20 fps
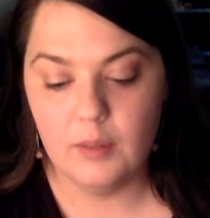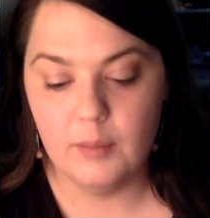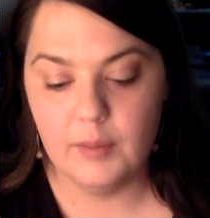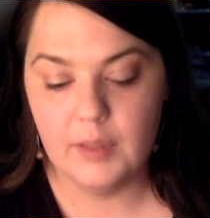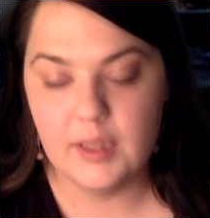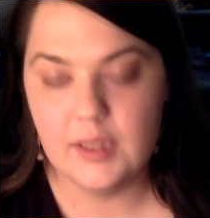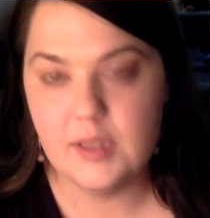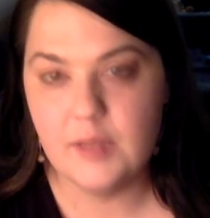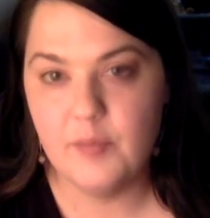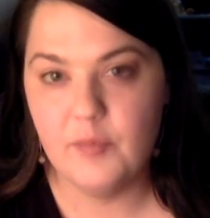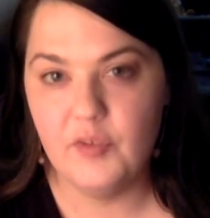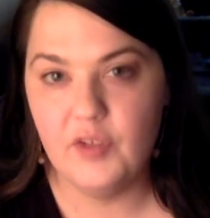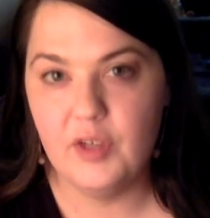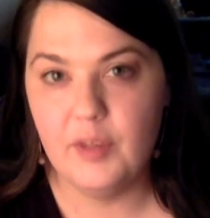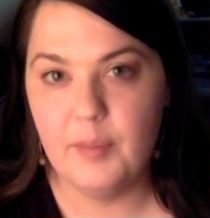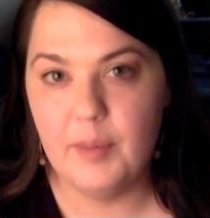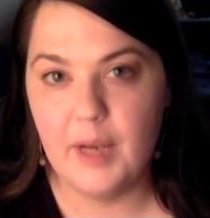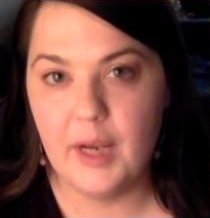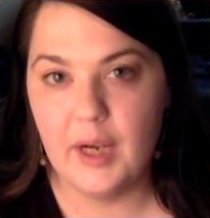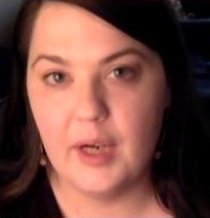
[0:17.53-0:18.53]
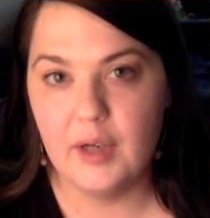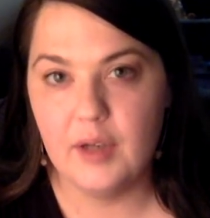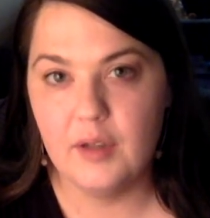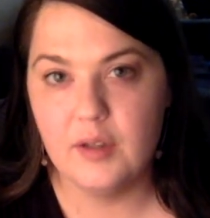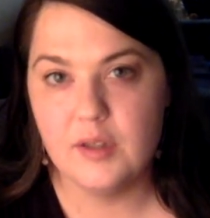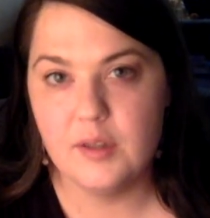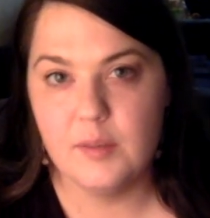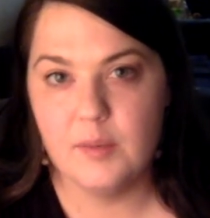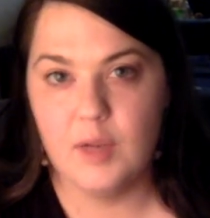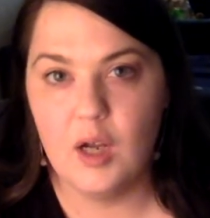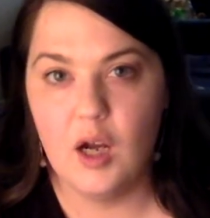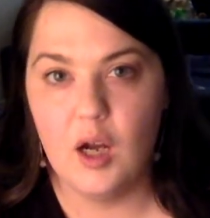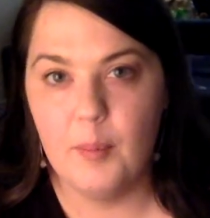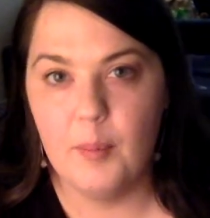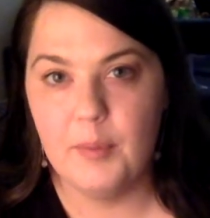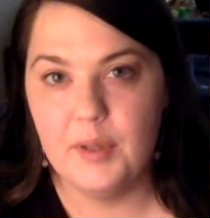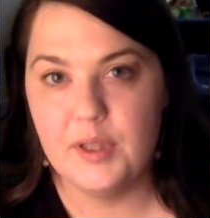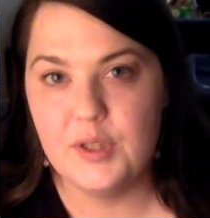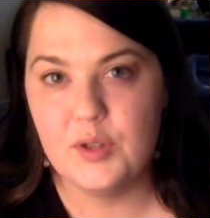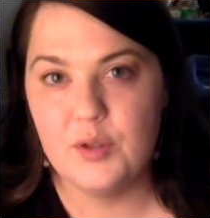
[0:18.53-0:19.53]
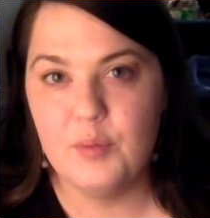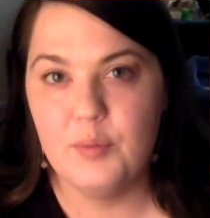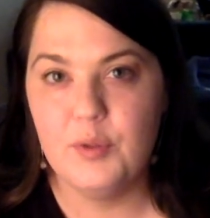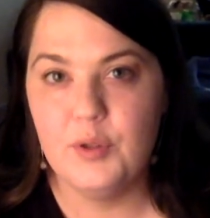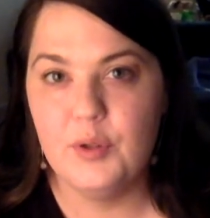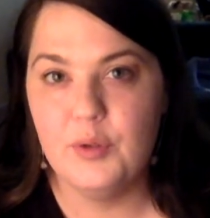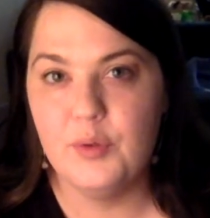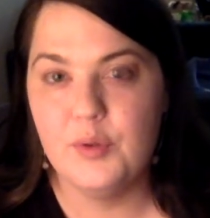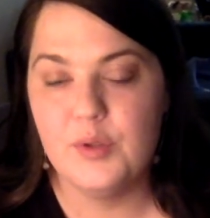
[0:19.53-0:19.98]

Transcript: get some feedback, some comments from you.